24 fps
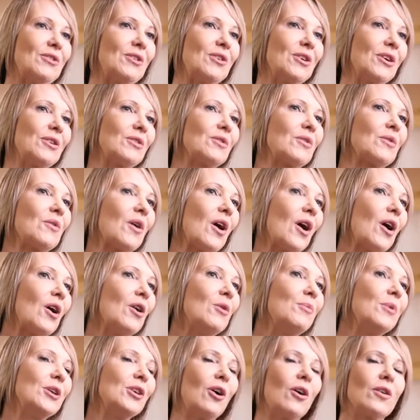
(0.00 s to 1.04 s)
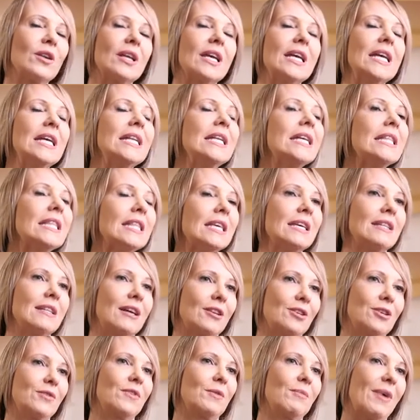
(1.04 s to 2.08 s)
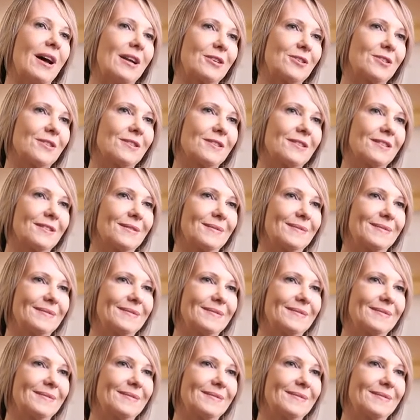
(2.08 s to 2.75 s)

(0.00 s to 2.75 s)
You can grow beyond anything that you've imagined.